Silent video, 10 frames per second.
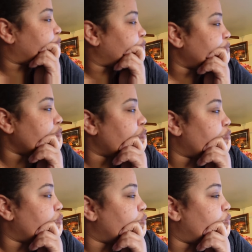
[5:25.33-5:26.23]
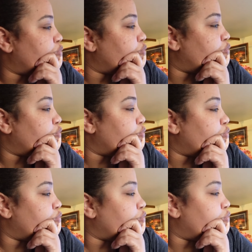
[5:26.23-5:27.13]

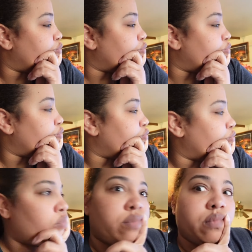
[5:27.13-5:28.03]
(no one is talking)